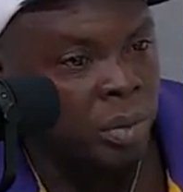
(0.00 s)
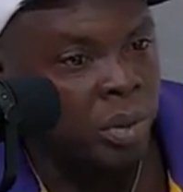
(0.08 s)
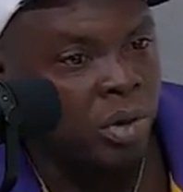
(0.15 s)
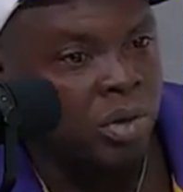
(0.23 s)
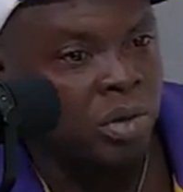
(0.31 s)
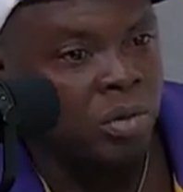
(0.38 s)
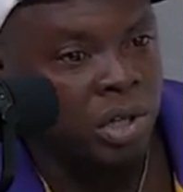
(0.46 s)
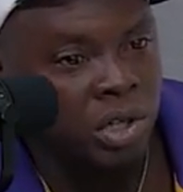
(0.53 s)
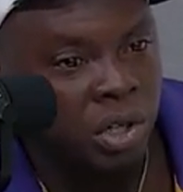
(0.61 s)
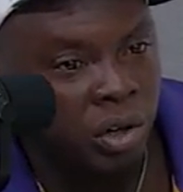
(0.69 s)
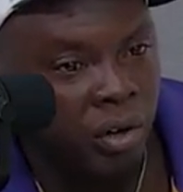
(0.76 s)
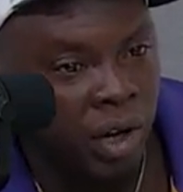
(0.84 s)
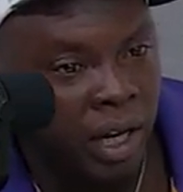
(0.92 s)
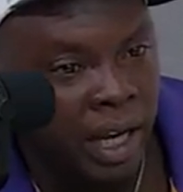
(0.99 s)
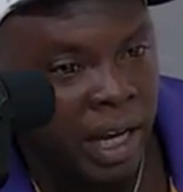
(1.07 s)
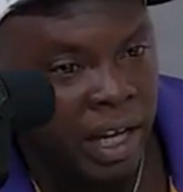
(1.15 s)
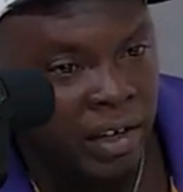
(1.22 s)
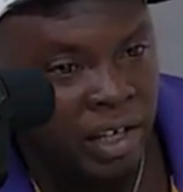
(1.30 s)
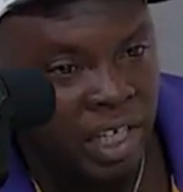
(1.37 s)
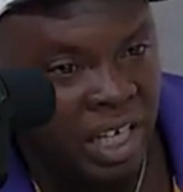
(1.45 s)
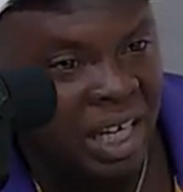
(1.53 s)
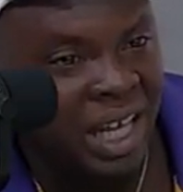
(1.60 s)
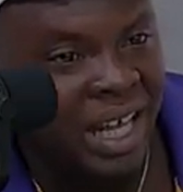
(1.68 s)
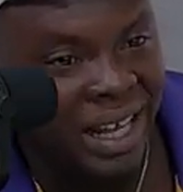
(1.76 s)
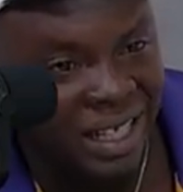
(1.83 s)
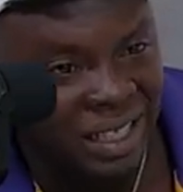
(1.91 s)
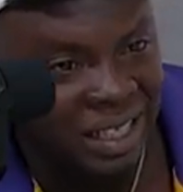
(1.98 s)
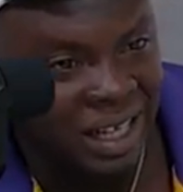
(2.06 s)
to what you're great at, and you just enhance that.